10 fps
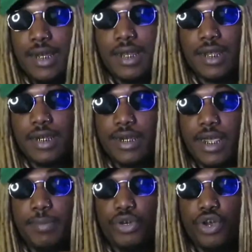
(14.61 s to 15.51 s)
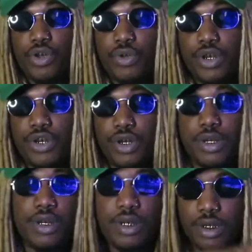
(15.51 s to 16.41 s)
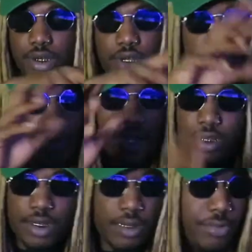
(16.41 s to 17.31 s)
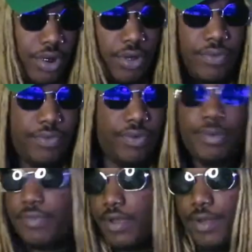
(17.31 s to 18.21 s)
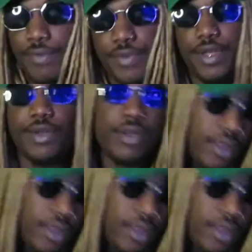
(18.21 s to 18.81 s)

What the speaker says: nigga got the same shirt on and shit. And Goon got the same shit on from the flagrant video.